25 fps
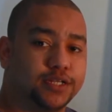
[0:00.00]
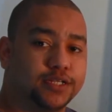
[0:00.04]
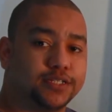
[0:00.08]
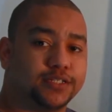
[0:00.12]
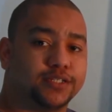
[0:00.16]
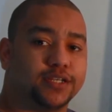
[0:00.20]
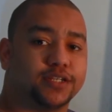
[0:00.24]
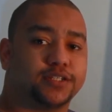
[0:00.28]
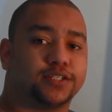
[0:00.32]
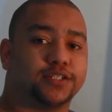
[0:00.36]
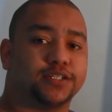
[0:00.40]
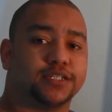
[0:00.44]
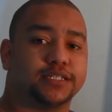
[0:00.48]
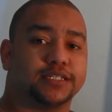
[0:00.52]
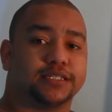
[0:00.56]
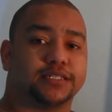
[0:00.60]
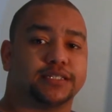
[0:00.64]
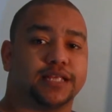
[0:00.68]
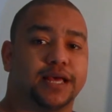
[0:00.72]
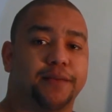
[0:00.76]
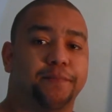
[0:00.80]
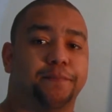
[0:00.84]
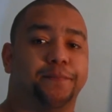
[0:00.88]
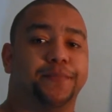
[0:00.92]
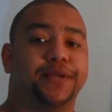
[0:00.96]
such
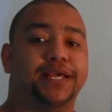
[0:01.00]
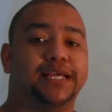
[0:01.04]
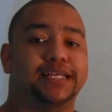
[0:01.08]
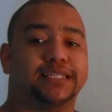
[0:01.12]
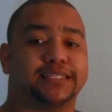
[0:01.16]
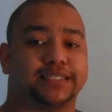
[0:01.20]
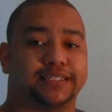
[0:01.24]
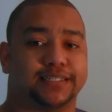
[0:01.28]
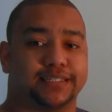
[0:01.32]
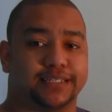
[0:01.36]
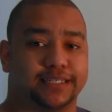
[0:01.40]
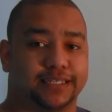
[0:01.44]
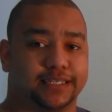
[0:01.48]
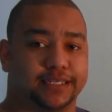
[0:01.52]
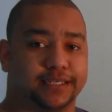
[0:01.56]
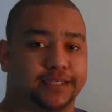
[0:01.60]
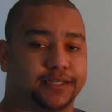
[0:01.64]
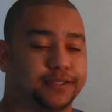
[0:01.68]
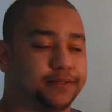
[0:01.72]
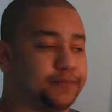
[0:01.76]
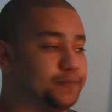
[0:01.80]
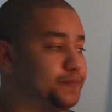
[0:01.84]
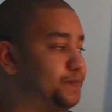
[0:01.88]
as a bee sting.